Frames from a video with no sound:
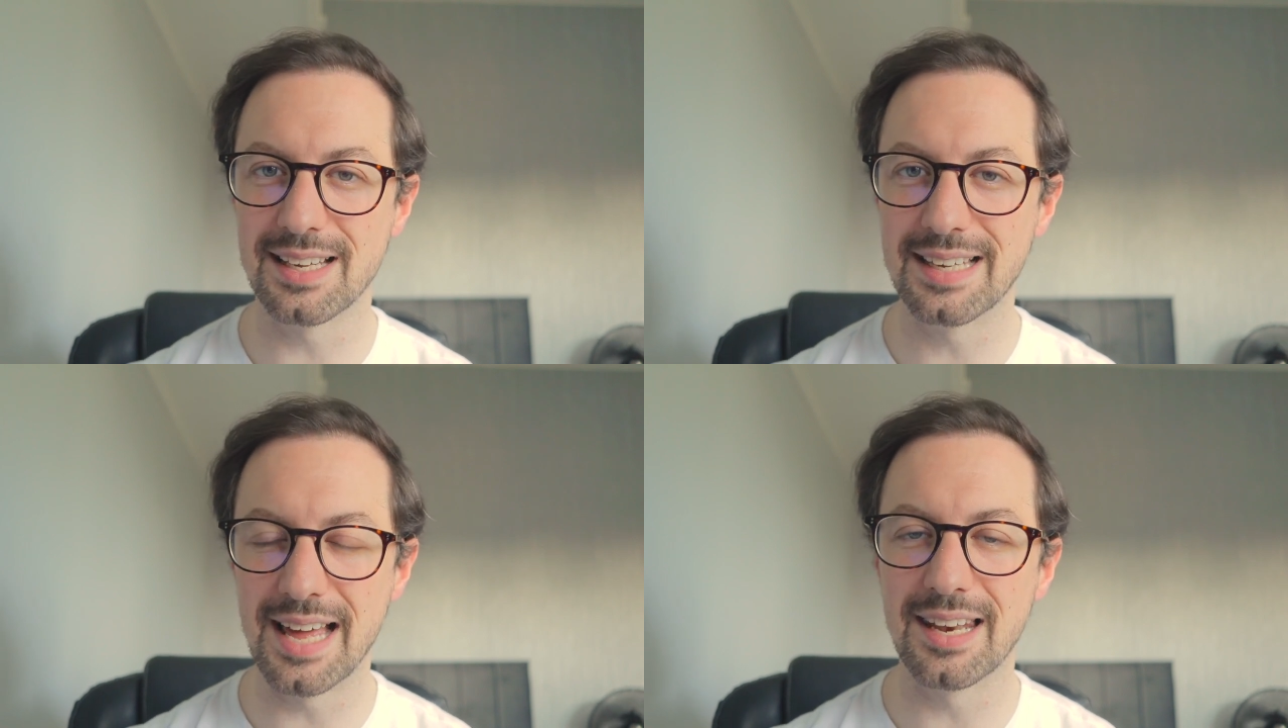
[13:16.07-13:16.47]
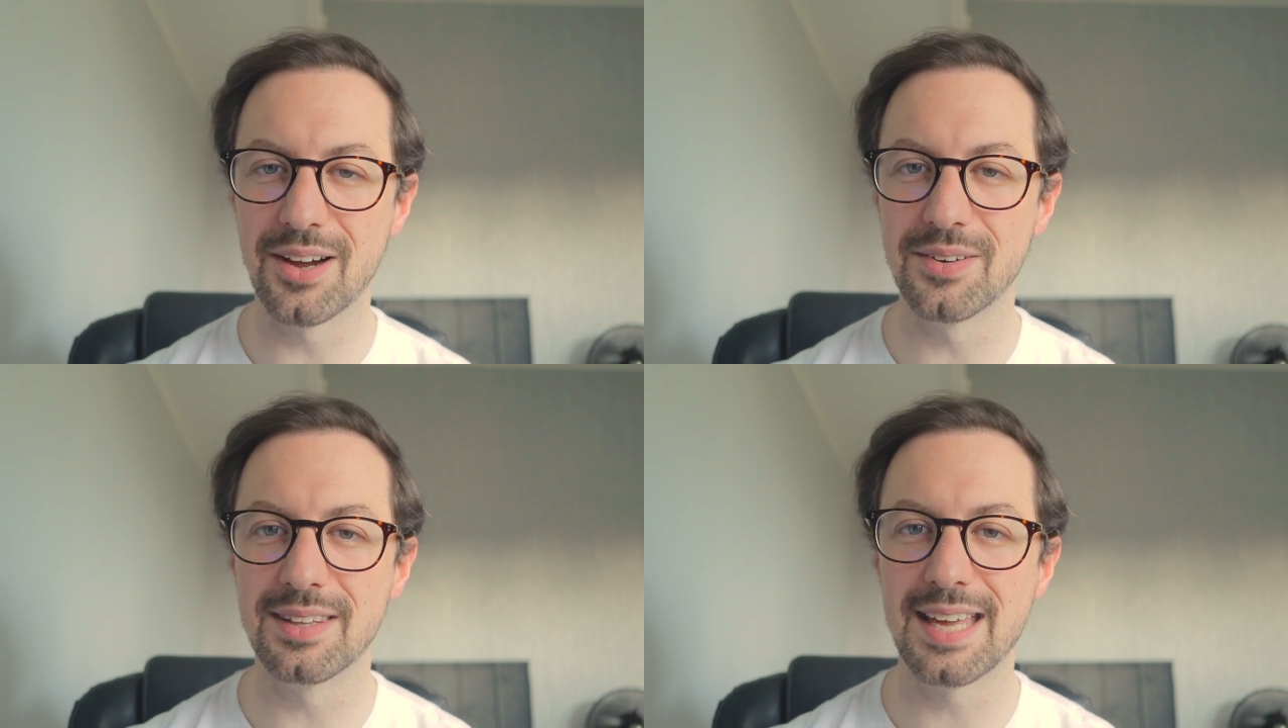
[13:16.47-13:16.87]
let
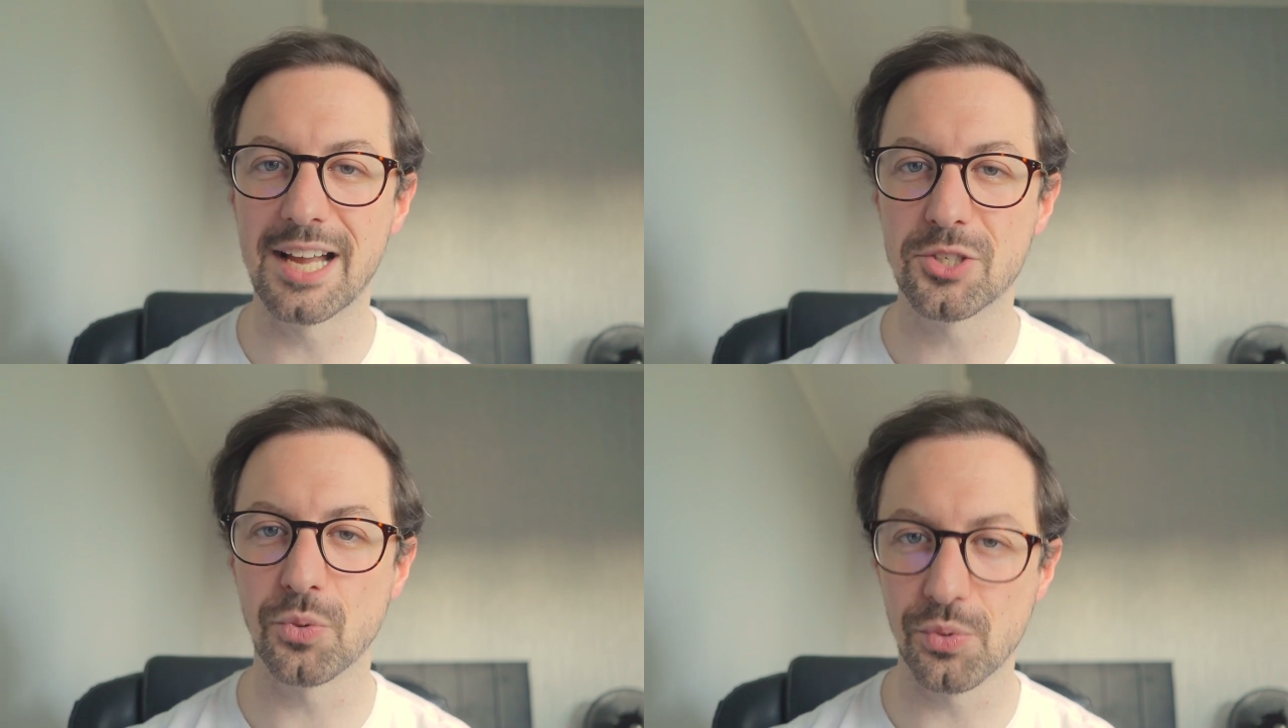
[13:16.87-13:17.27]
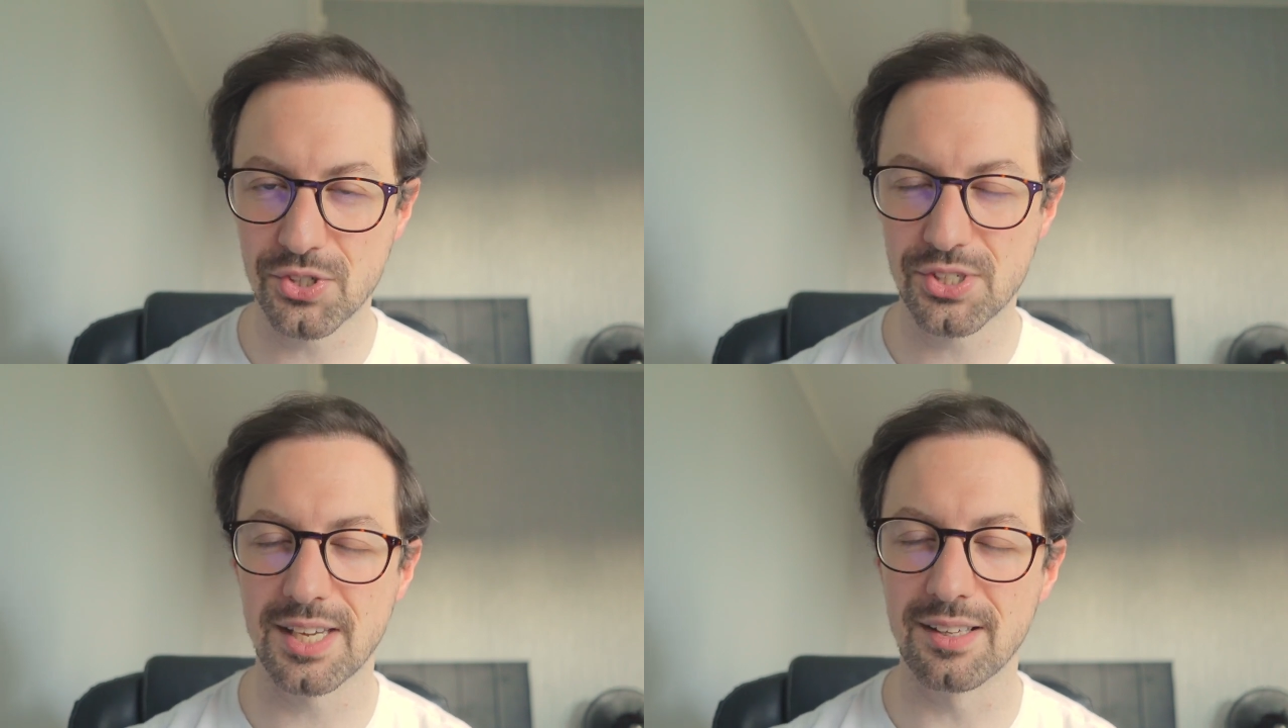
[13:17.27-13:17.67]
alone the actual
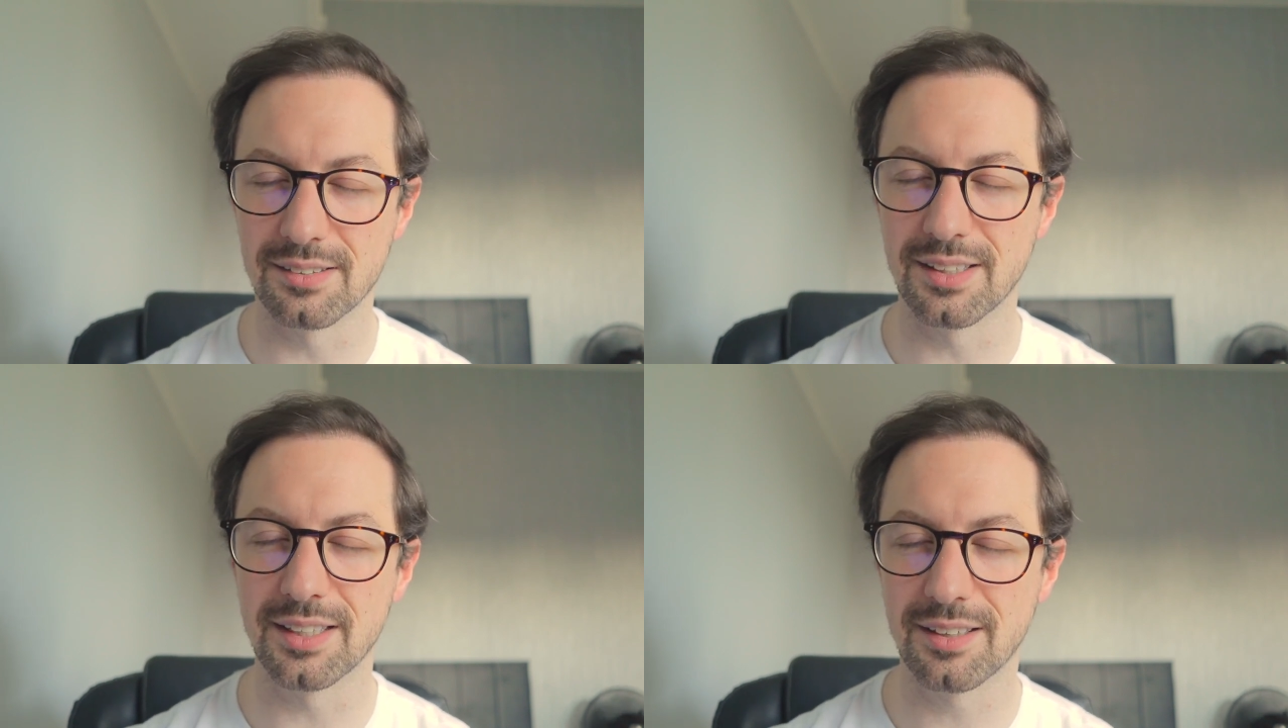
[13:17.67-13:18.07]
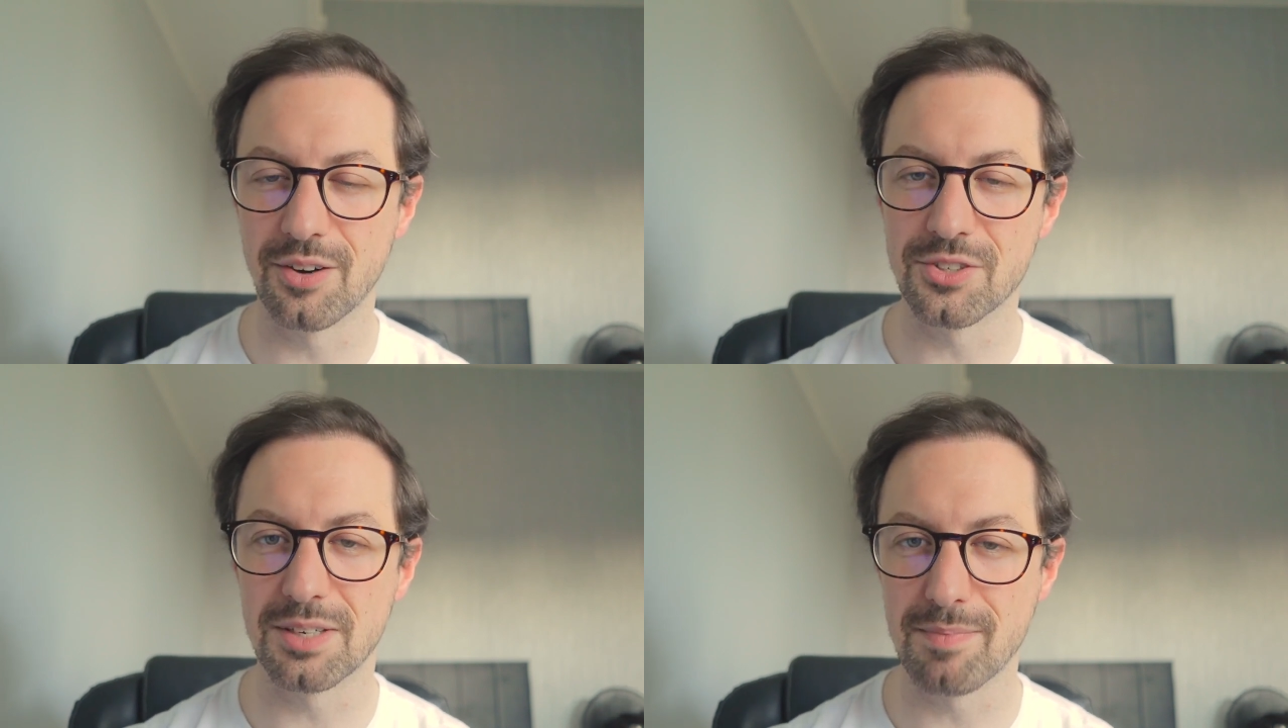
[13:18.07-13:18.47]
skill and
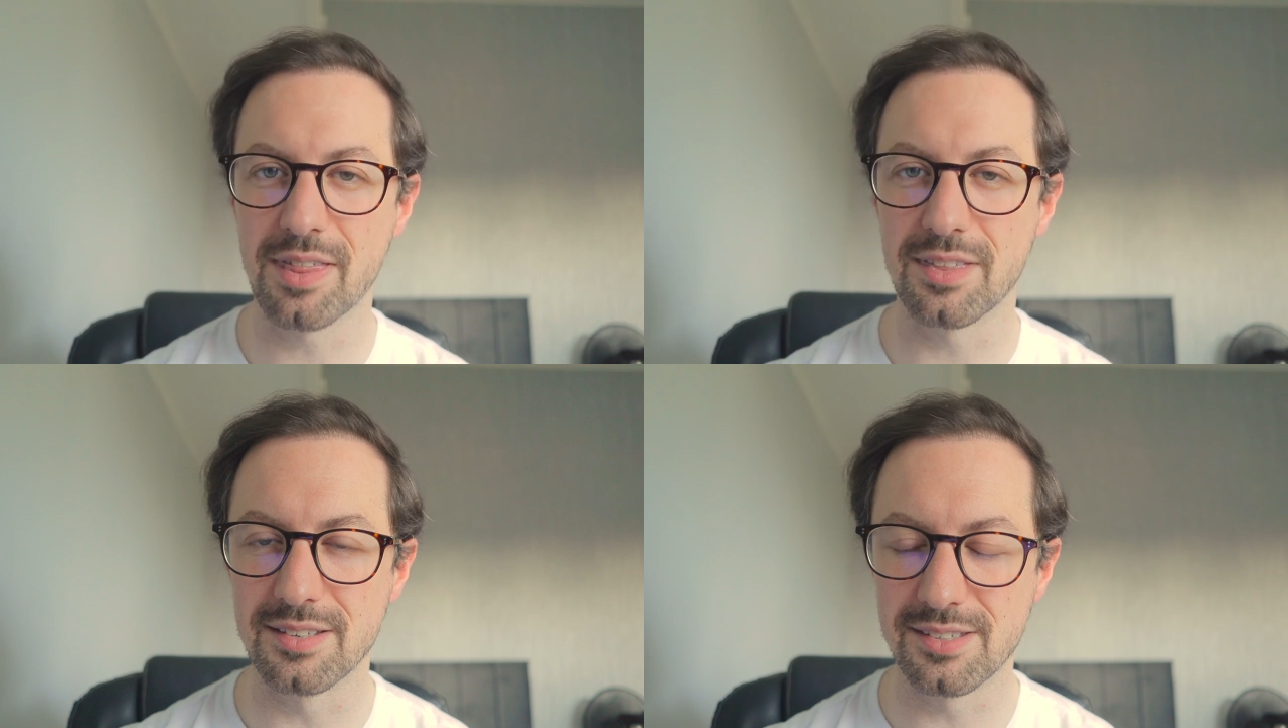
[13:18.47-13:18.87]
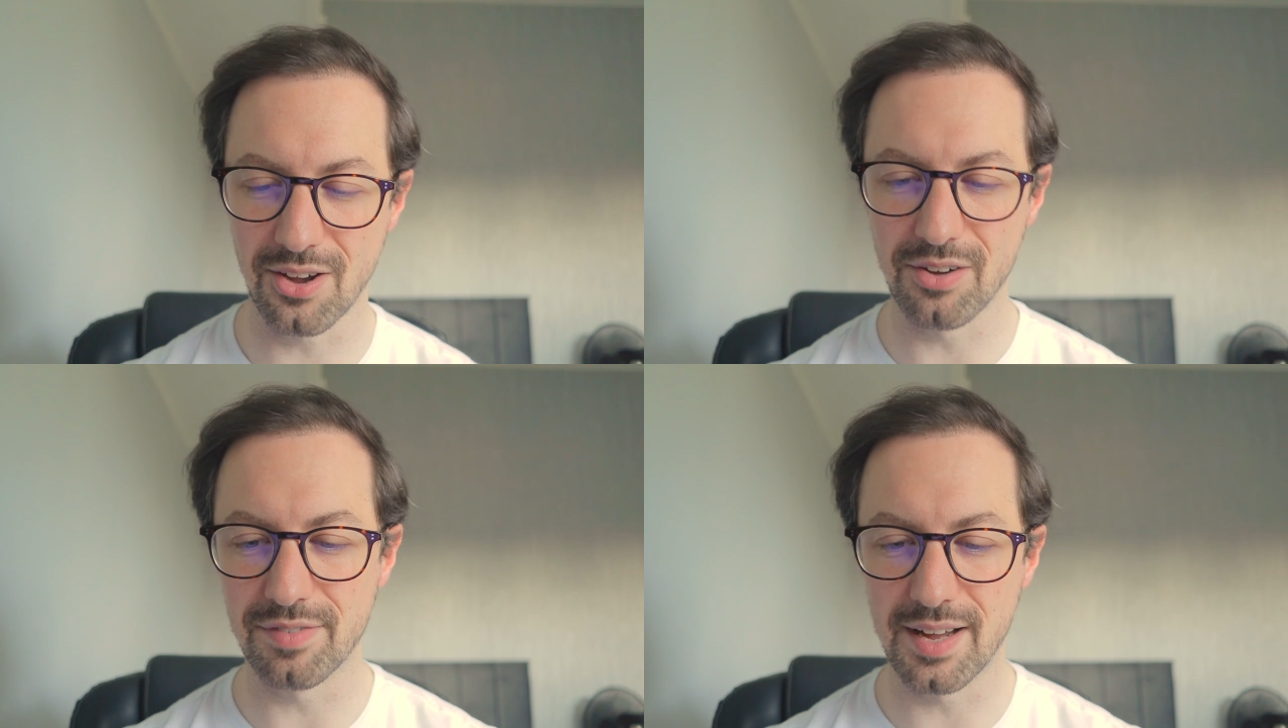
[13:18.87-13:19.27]
coaching methods
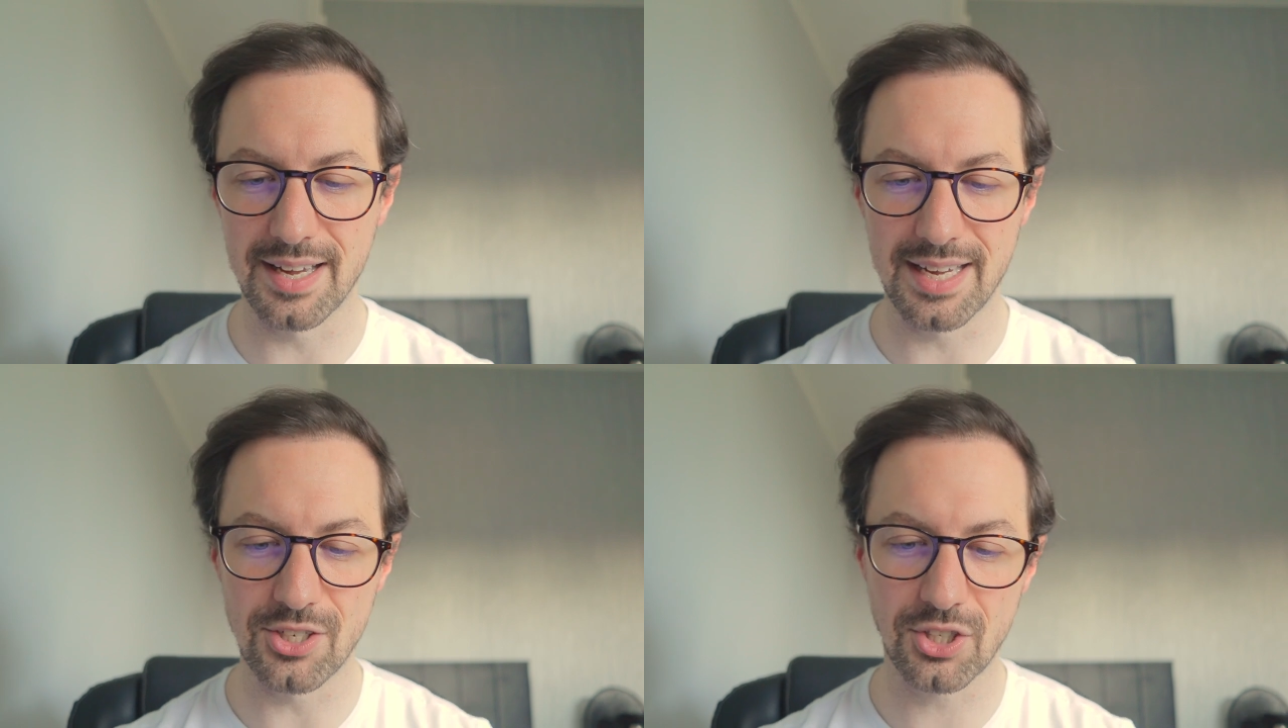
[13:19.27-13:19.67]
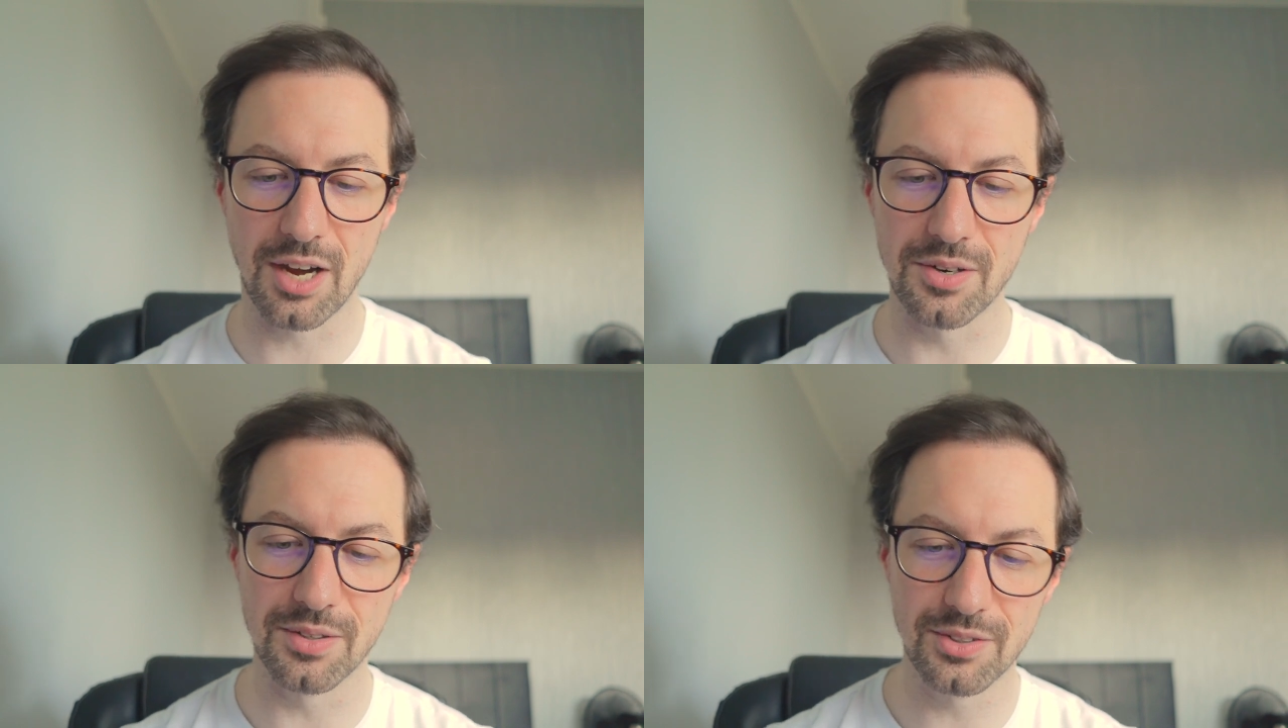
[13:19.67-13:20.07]
of each
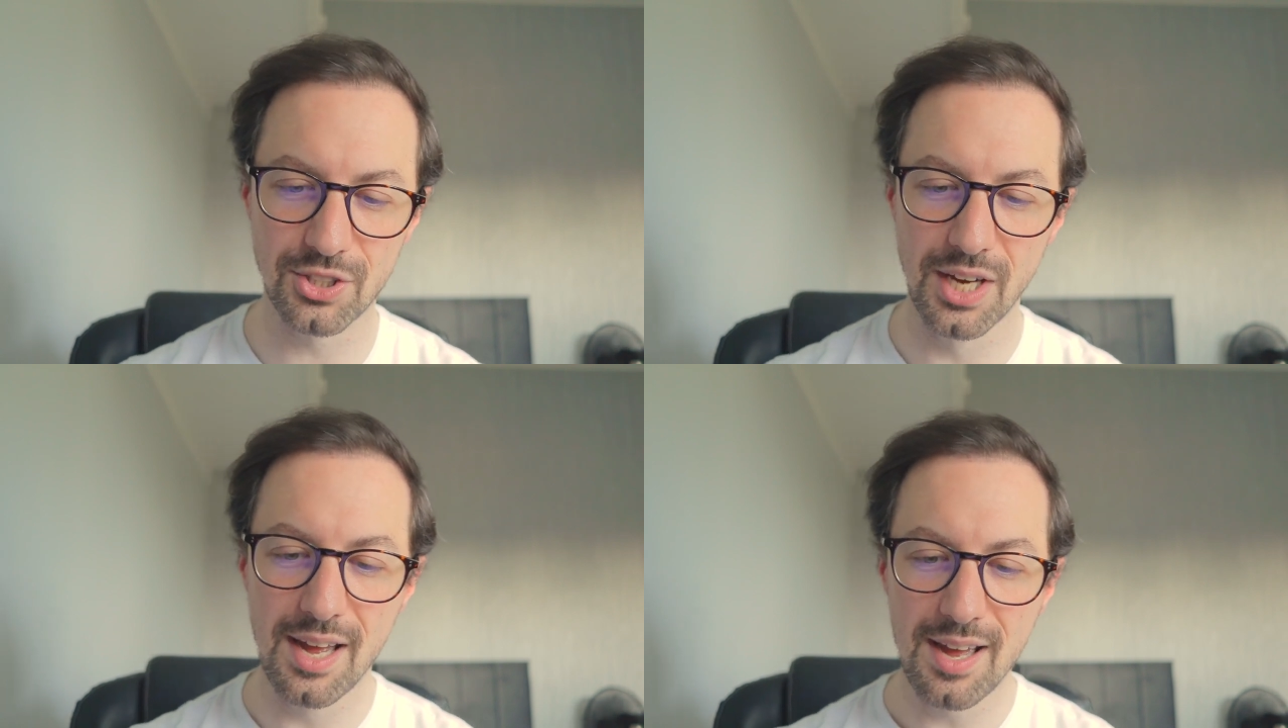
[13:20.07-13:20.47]
coach.